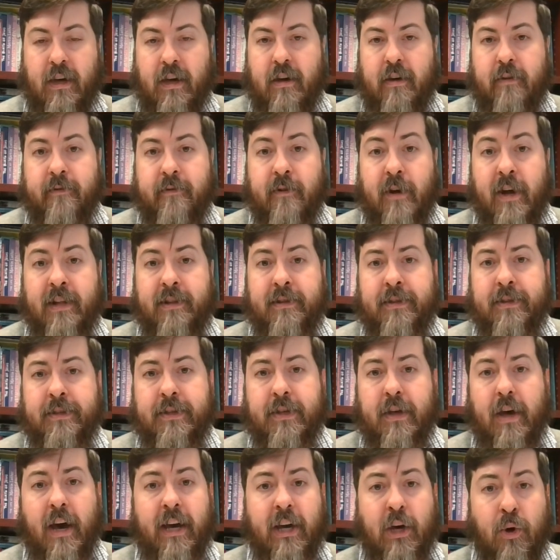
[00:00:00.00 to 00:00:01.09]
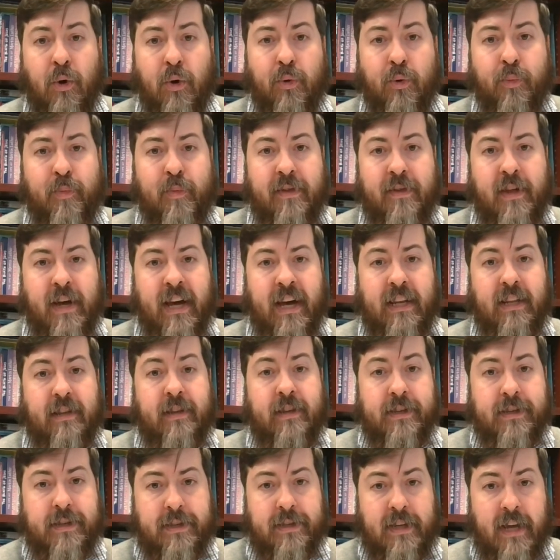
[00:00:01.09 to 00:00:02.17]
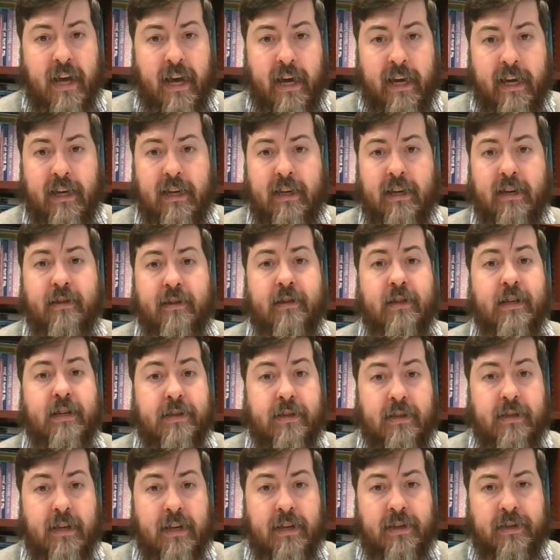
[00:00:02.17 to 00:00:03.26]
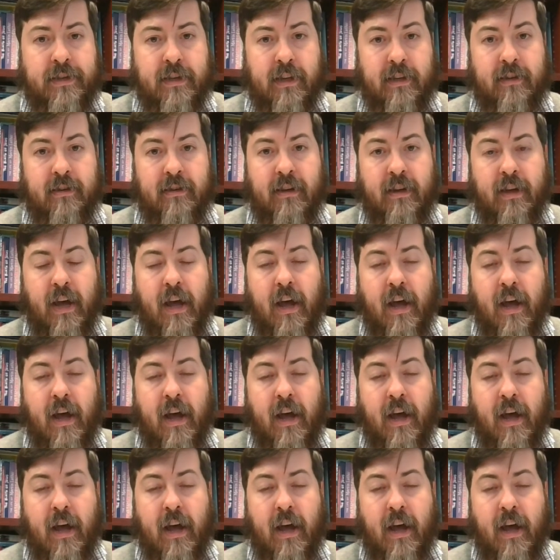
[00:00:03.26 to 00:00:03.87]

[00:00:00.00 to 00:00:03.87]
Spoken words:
Friends, I hope that this day, this season,